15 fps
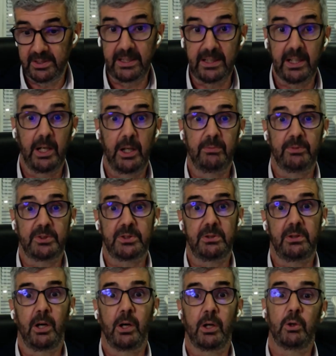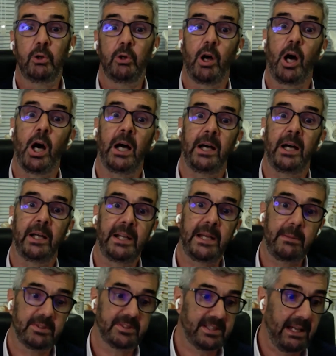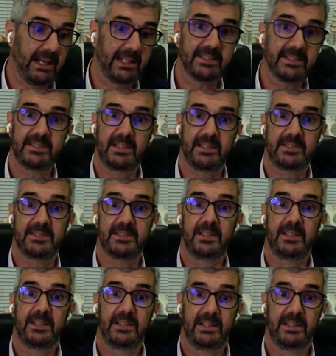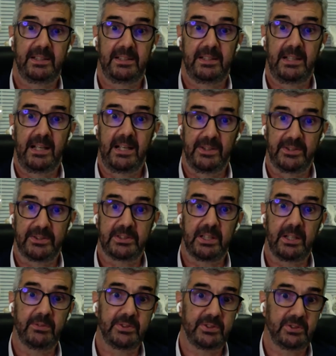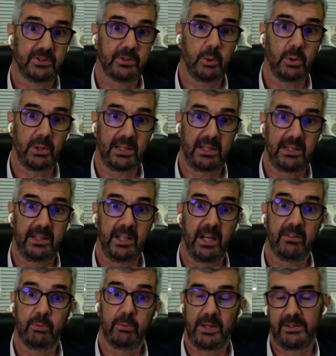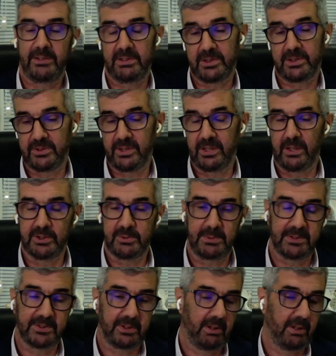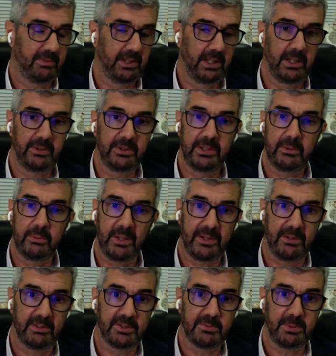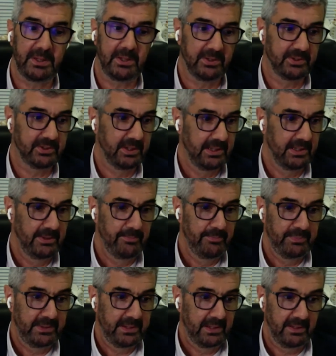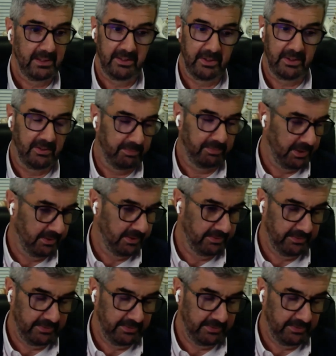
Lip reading: staying at home for too long or are unable to access health services quickly enough, whether it's because the hospitals are overloaded, whether it's because of